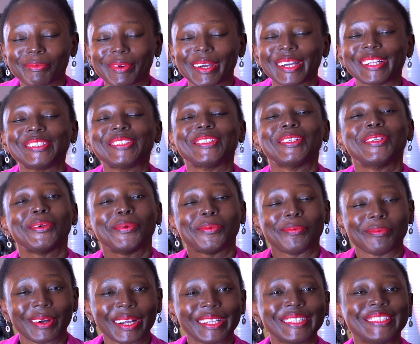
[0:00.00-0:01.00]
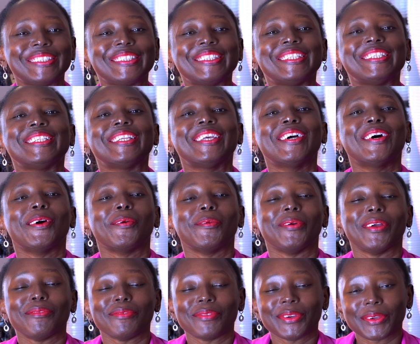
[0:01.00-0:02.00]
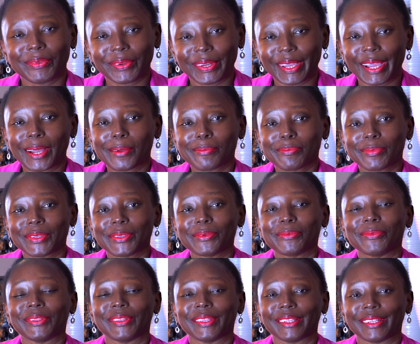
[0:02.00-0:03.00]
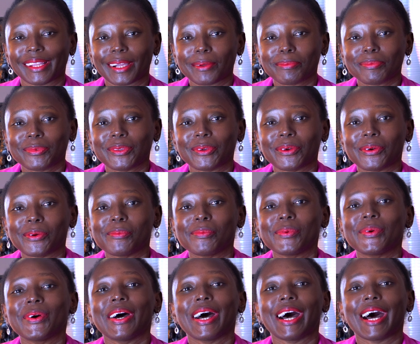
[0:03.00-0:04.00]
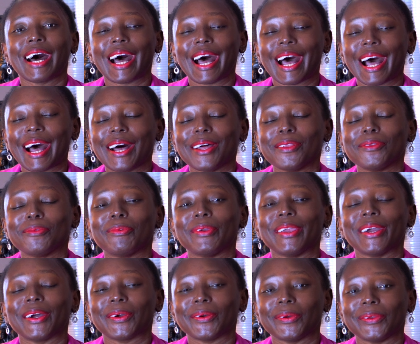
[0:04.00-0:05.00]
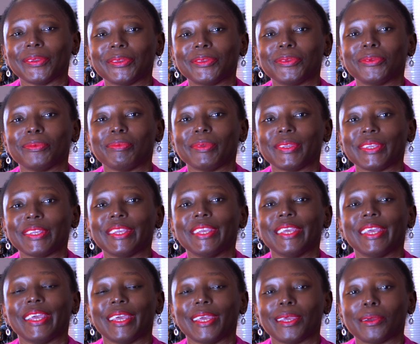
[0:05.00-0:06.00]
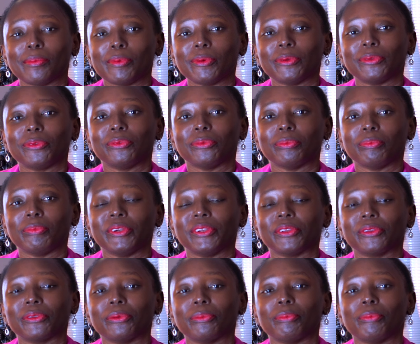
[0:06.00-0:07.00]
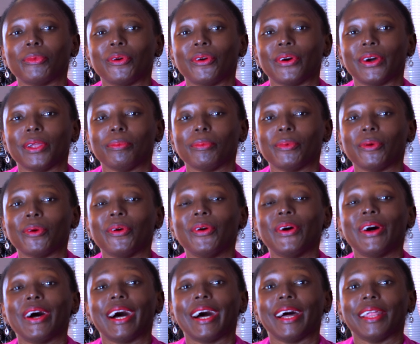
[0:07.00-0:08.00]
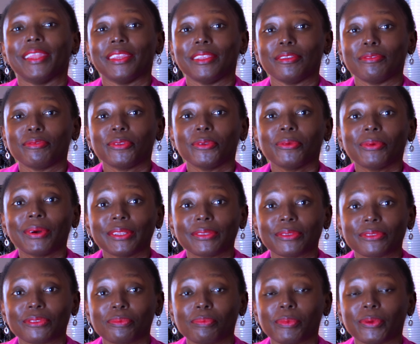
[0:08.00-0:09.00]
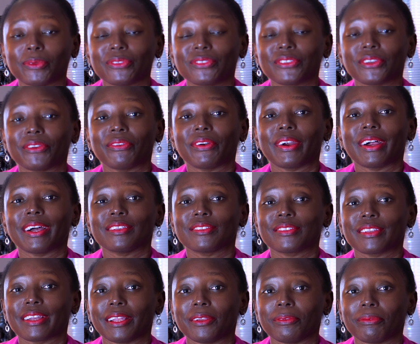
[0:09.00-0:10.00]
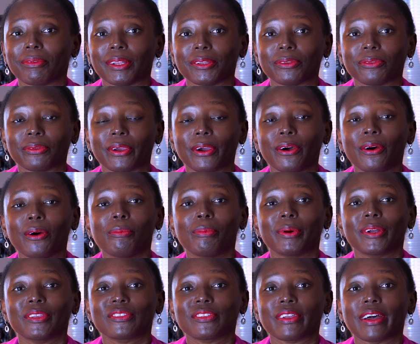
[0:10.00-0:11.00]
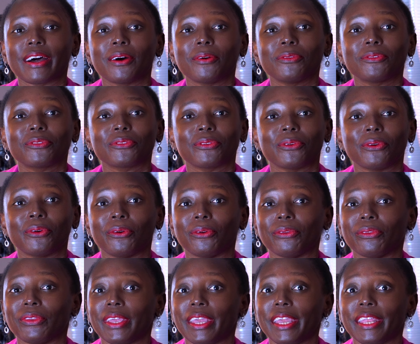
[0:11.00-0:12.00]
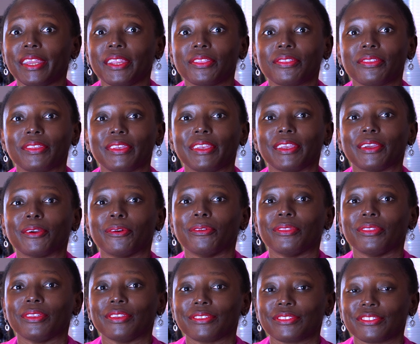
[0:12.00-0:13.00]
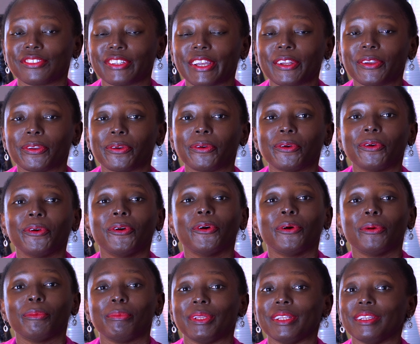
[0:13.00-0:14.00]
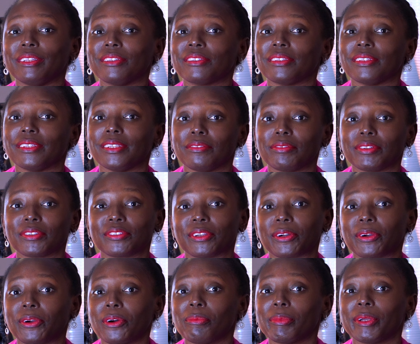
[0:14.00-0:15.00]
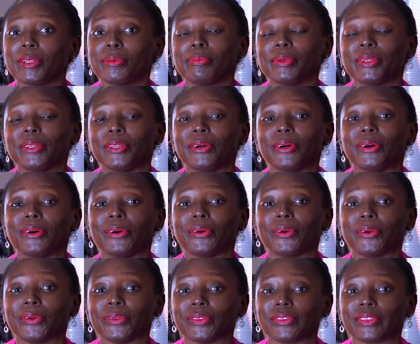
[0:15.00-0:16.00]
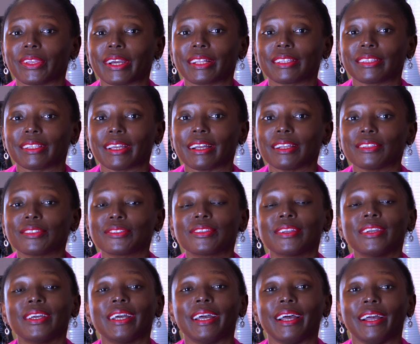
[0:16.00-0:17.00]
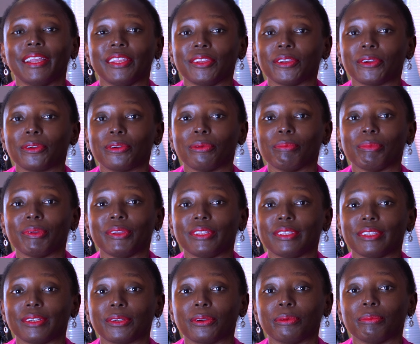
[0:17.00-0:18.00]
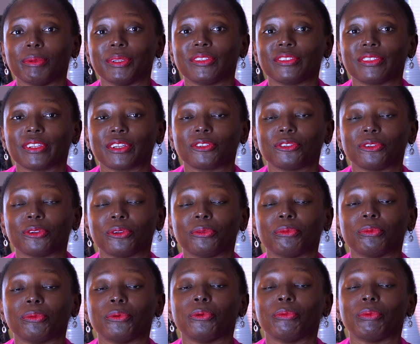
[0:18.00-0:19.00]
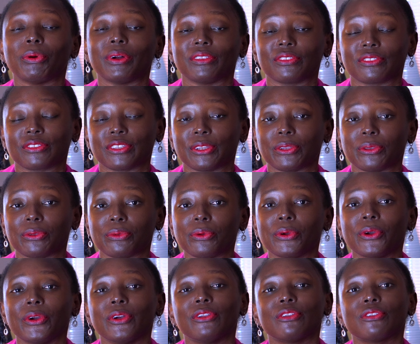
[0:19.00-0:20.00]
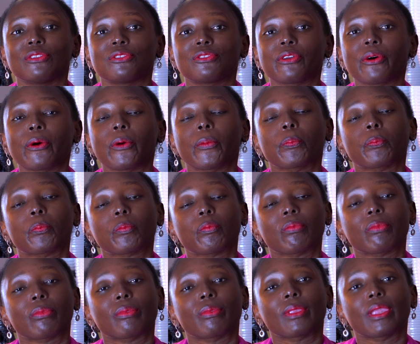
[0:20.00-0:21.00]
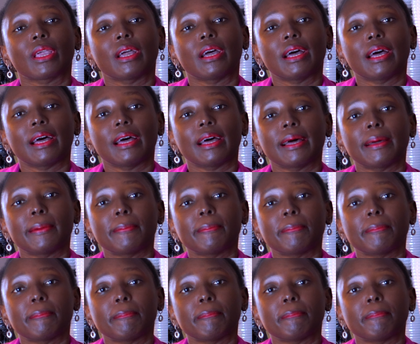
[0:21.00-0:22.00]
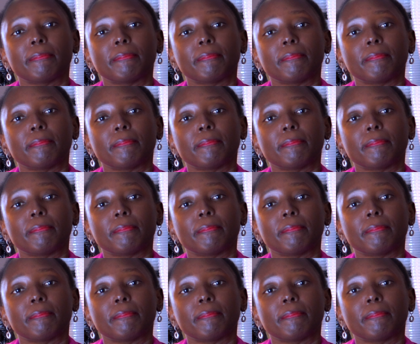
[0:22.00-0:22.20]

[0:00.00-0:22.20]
much, Martin. We're very happy with the laptop, and we are going to be able to bring you more and more. And if you want to sponsor us and want to help us out on anything on this channel, please leave us a comment below or contact us in the comment section. We'll answer you. So I'm